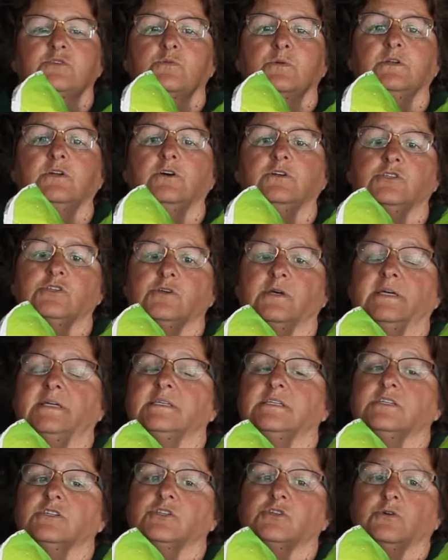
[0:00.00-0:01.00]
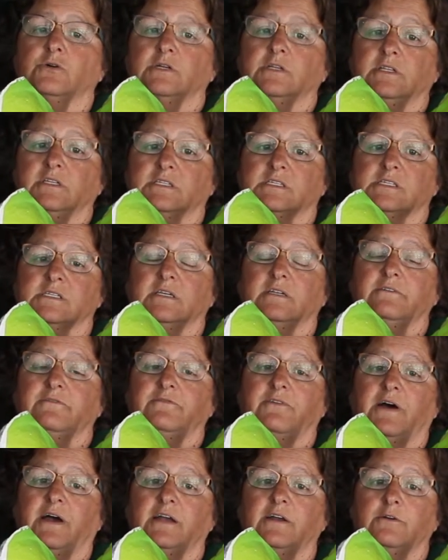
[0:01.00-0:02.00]
one also has a soil
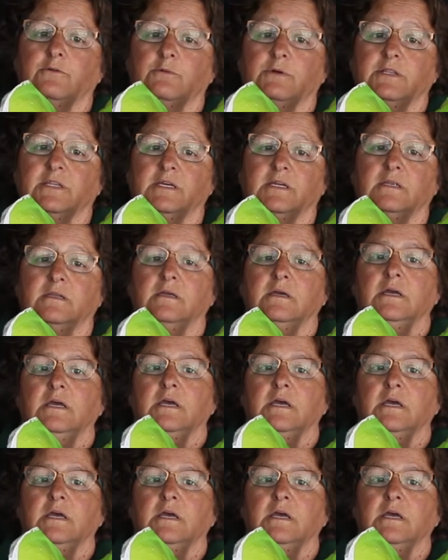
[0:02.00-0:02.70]
acidifier with it.